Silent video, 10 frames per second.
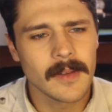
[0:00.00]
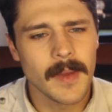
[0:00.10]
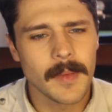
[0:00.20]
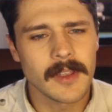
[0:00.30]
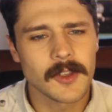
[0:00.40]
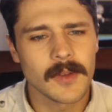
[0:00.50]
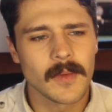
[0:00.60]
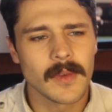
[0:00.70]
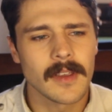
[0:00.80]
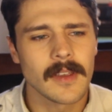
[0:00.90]
Maybe it's
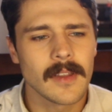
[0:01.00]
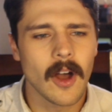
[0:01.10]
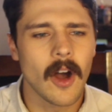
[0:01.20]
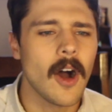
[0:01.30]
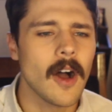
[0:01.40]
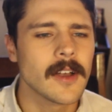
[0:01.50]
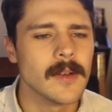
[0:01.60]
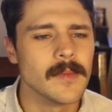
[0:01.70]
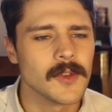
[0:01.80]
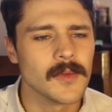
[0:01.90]

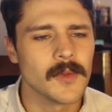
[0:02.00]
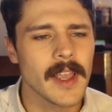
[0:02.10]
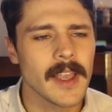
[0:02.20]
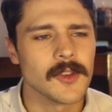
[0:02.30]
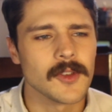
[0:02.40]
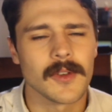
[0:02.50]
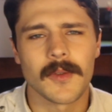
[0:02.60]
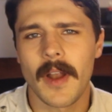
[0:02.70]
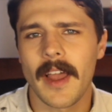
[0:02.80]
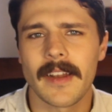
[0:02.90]
Occam's razor,
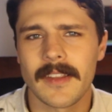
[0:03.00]
right?